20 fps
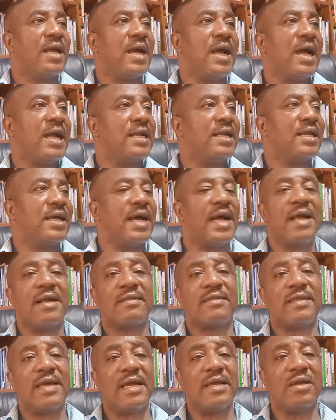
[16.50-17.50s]
And
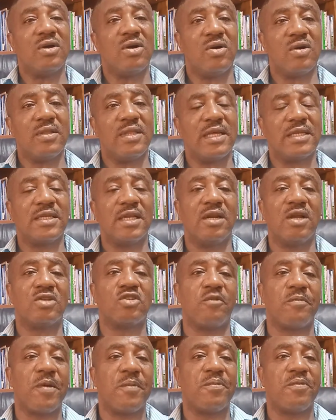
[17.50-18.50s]
I thank God that a
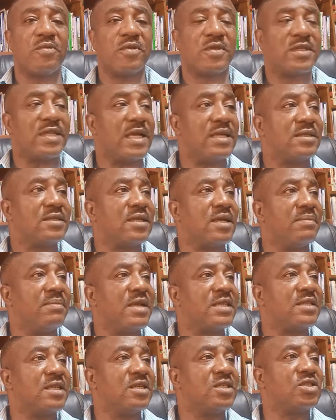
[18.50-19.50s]
lot of people sent a
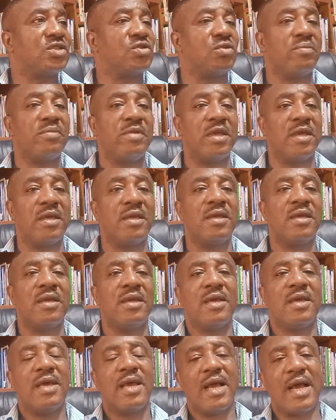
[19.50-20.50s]
message to me
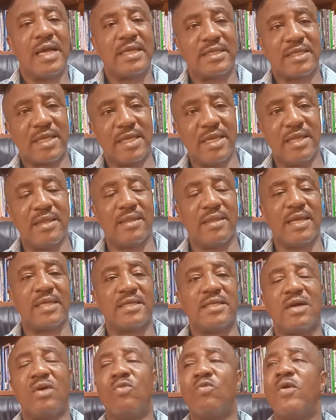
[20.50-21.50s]
asking
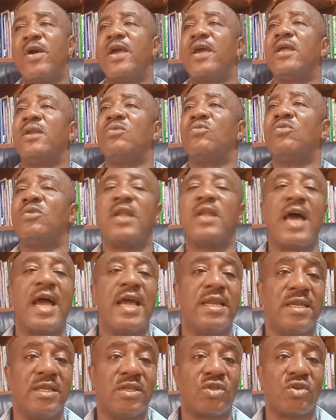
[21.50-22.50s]
that when will
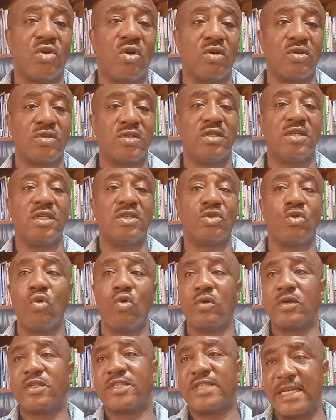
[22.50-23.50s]
I discuss this
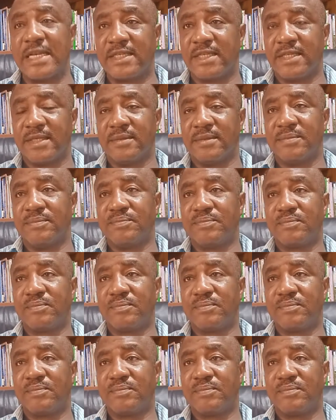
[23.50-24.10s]
goal setting.